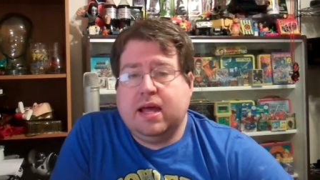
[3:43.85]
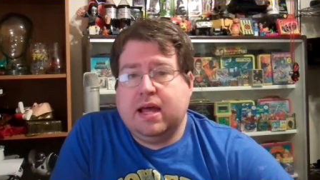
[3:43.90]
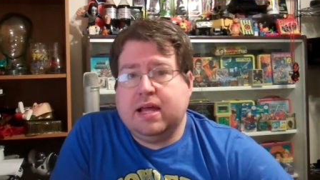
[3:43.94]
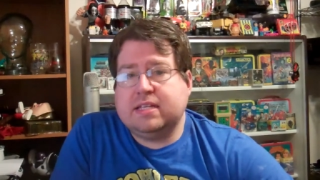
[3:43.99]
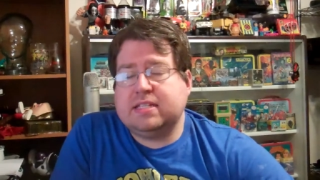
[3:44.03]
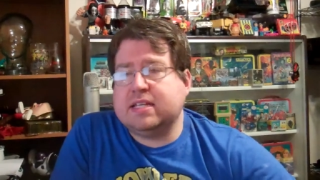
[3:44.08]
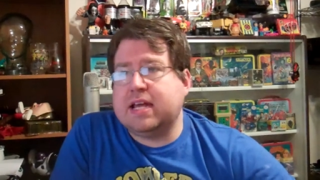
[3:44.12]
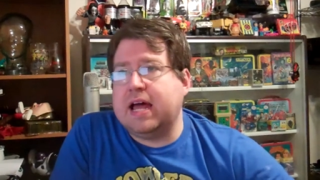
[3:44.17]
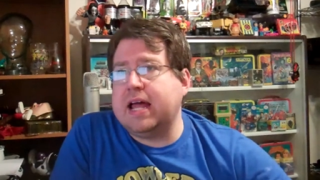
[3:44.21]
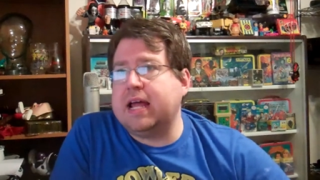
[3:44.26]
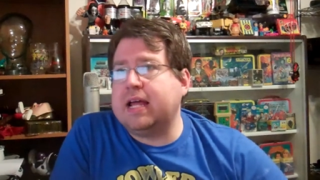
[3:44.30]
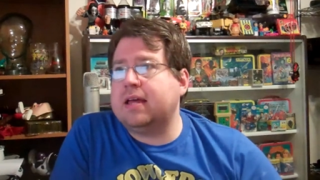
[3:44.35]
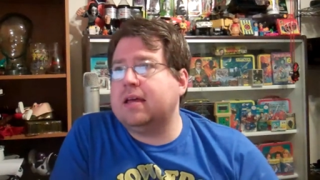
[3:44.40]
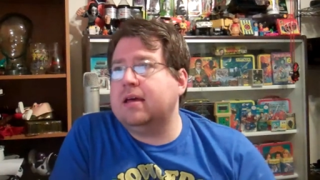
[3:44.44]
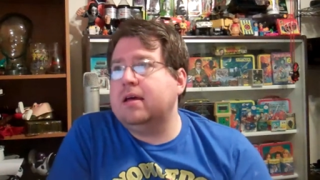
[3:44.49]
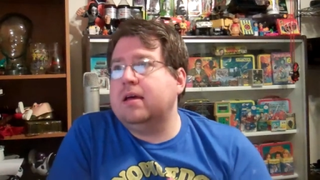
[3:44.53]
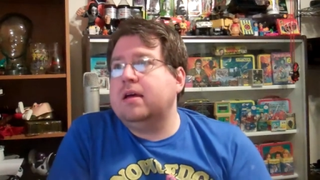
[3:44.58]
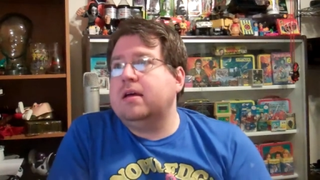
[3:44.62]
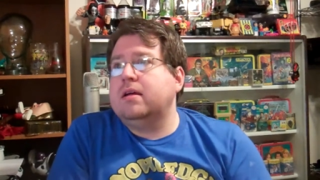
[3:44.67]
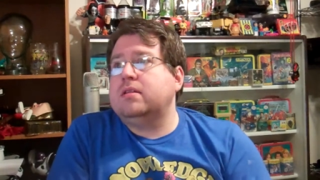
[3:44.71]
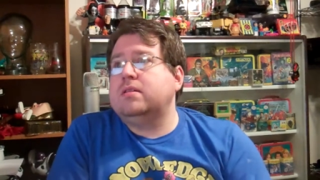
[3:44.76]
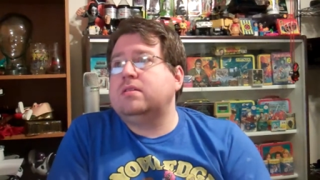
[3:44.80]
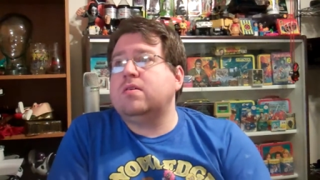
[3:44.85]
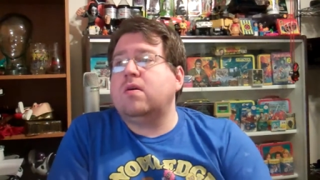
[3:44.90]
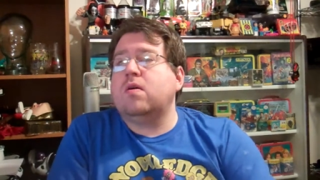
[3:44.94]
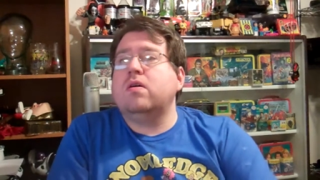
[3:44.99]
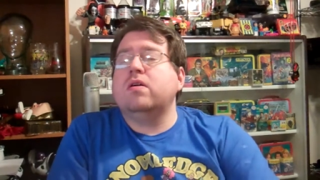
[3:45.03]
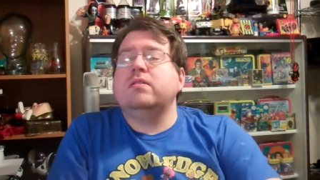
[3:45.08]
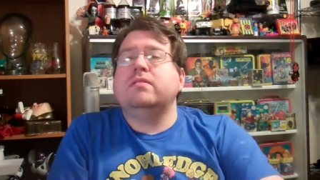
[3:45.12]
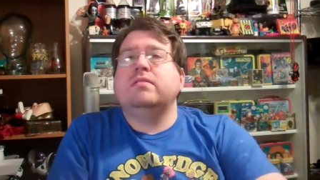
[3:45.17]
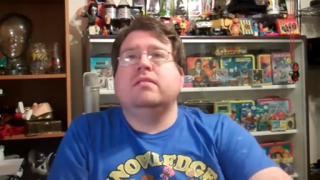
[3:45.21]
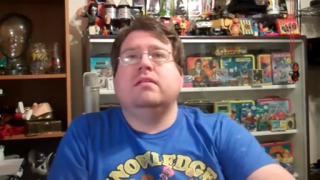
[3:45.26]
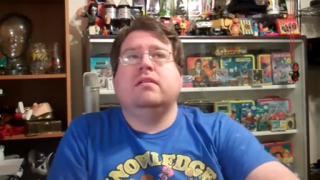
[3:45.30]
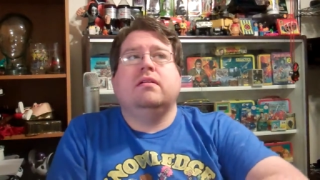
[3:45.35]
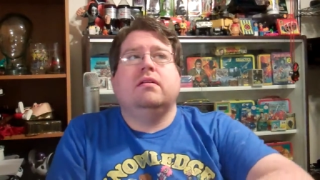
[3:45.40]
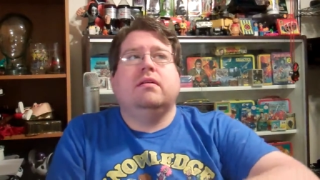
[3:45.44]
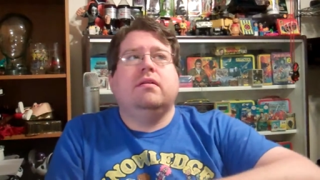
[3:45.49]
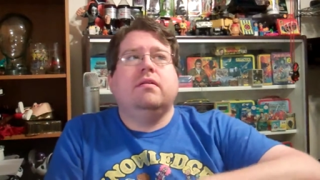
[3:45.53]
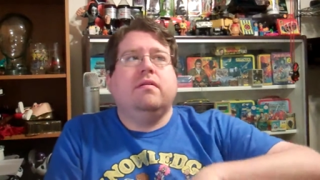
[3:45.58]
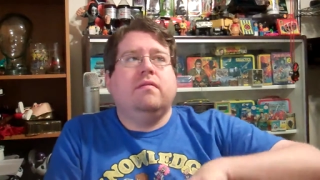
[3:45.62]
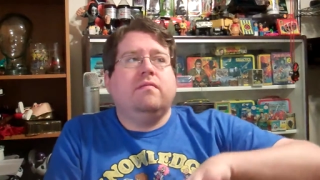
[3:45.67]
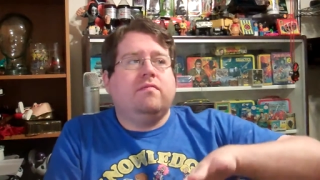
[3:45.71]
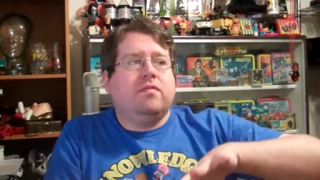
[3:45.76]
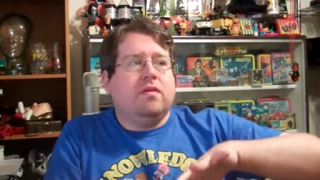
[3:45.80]
It's like during
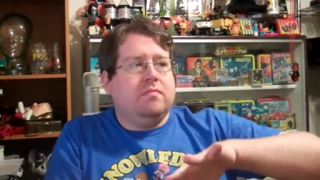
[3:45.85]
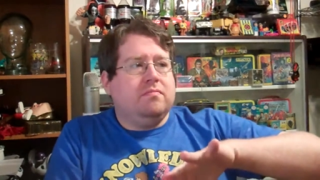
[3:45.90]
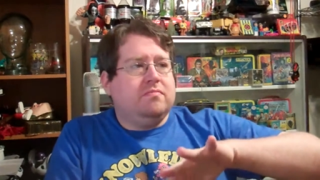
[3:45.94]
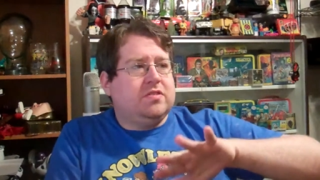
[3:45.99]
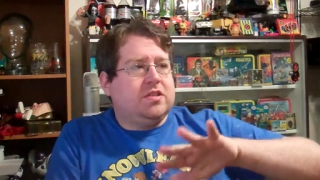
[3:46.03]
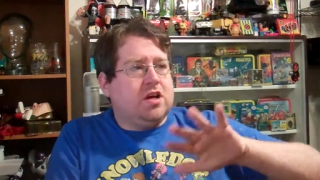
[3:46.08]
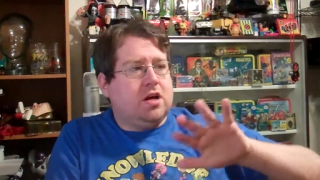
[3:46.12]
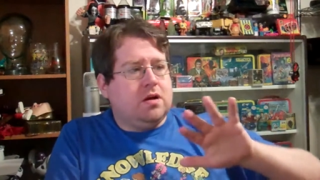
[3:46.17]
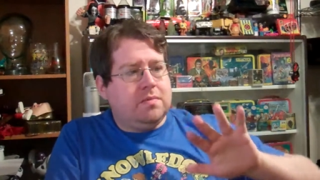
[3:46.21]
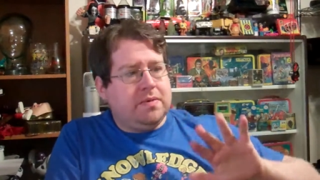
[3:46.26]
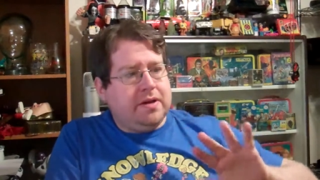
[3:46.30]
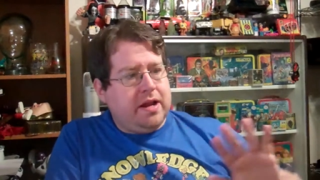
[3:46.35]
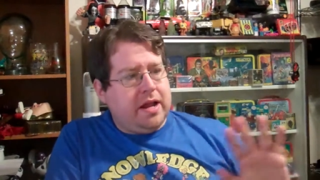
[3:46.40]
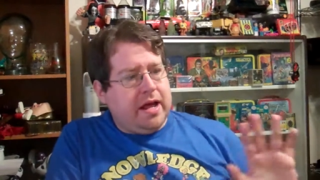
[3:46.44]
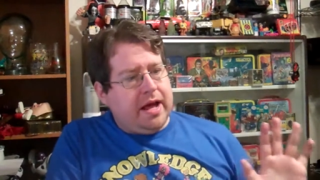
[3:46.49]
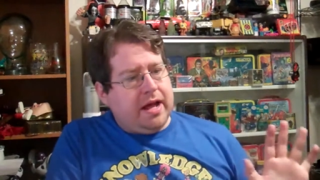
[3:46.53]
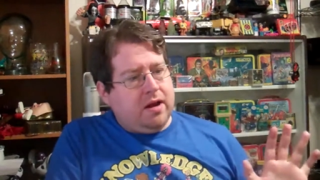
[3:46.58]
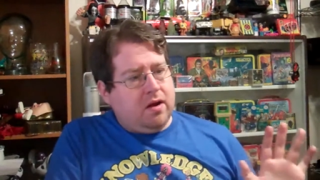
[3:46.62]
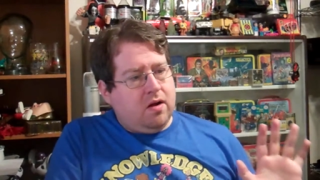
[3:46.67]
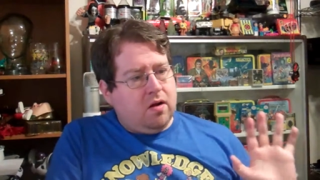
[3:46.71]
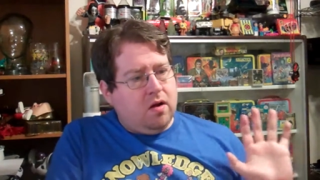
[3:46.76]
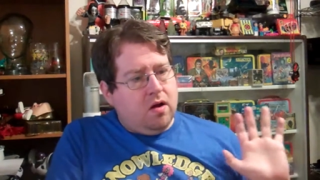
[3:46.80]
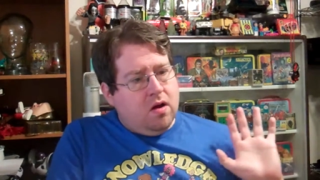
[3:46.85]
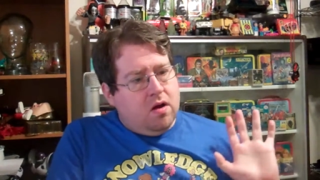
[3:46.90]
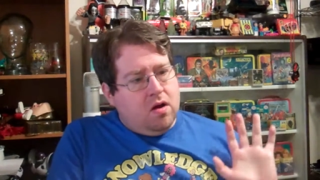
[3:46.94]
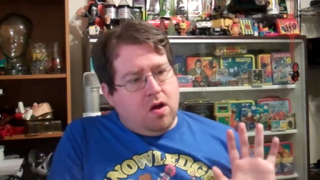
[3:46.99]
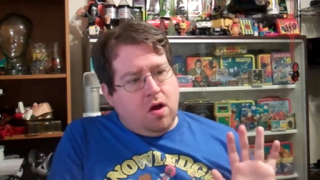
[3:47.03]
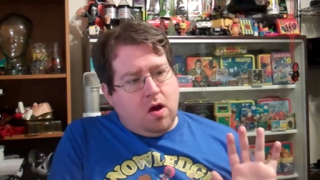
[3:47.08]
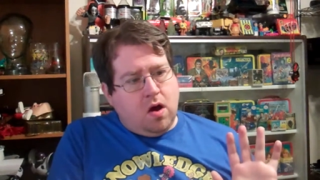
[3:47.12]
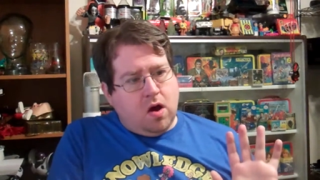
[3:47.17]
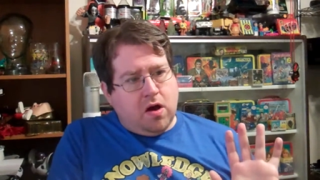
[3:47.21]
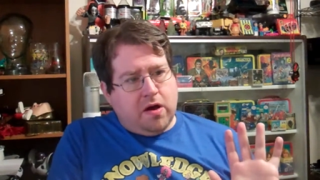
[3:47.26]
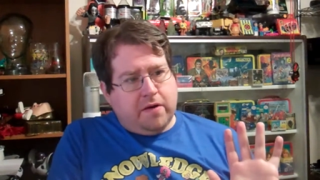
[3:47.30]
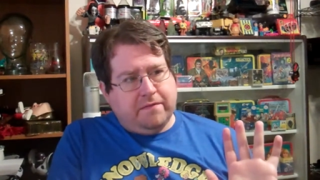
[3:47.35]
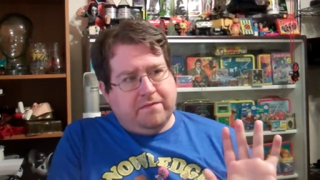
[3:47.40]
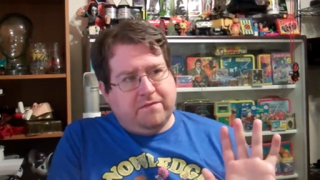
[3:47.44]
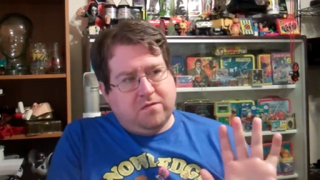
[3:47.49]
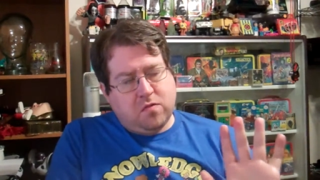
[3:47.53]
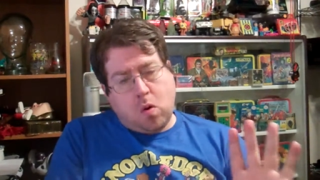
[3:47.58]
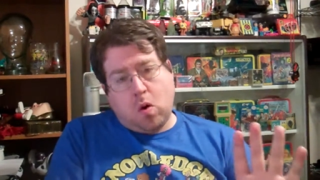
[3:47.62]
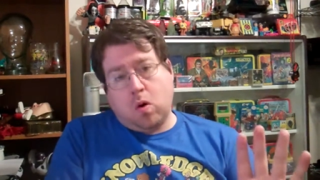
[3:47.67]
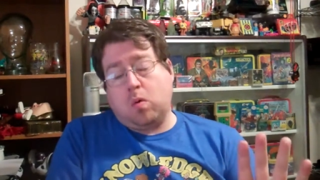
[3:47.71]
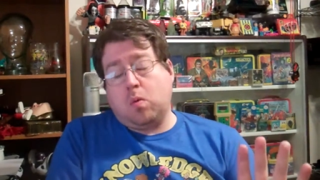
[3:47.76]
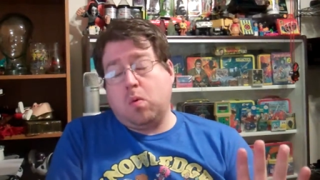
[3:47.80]
from Terminator on
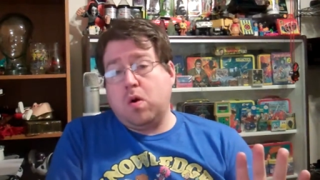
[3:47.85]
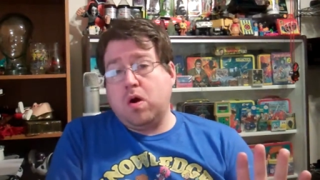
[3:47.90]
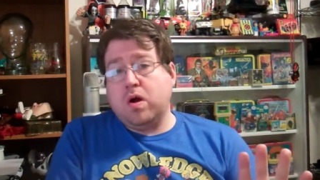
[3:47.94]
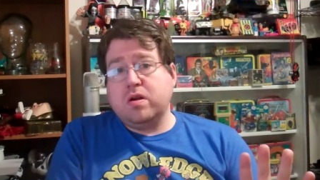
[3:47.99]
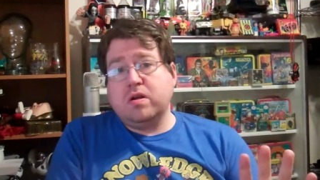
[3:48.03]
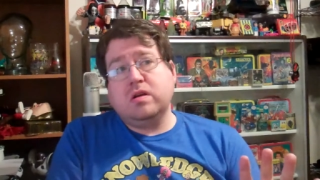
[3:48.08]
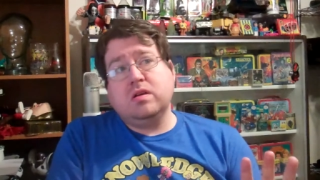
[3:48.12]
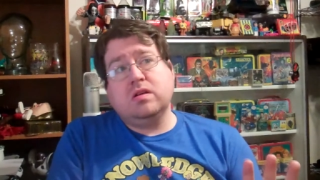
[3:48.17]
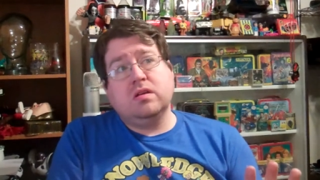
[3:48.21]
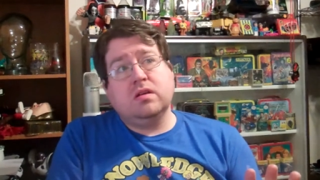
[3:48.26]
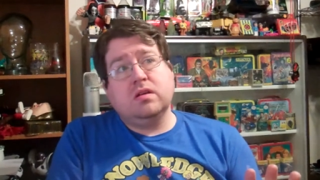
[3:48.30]
forward,